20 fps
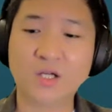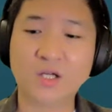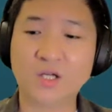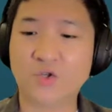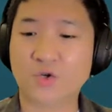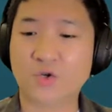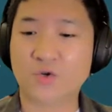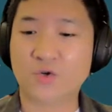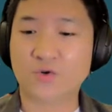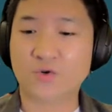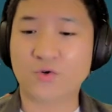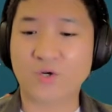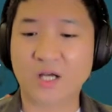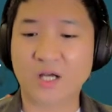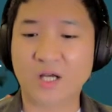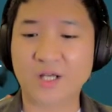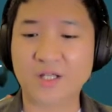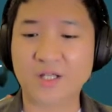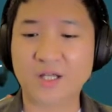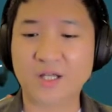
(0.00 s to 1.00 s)
So
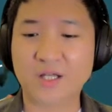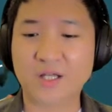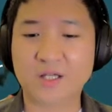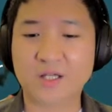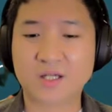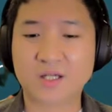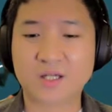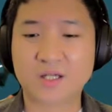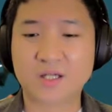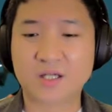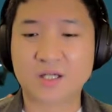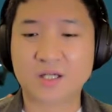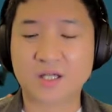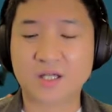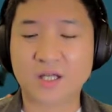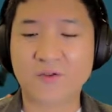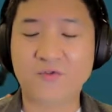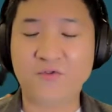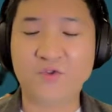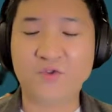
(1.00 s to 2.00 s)
I think
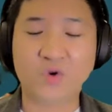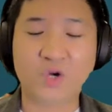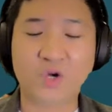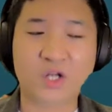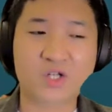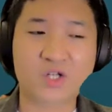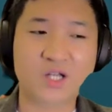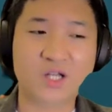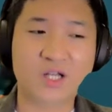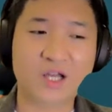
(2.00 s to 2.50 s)
if you actually